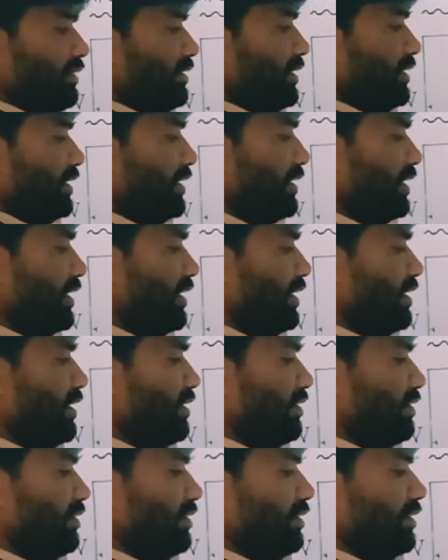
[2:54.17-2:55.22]

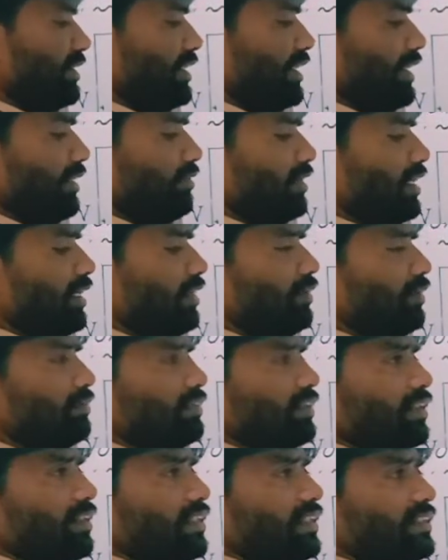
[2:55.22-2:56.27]
here K value
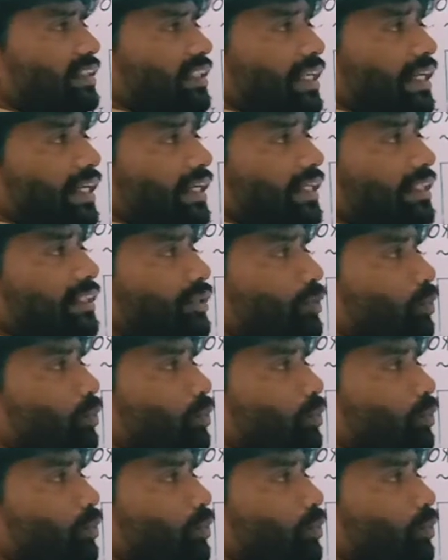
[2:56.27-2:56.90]
for this air is